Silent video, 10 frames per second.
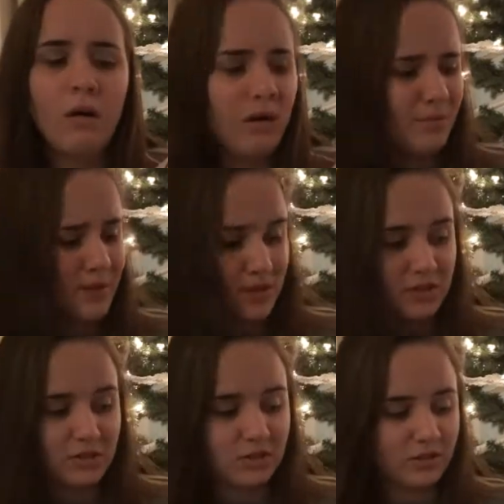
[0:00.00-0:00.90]
Oh my gosh,
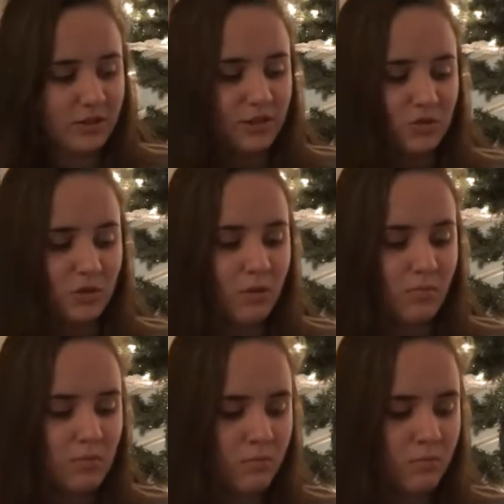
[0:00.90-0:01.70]
it's literally a drum.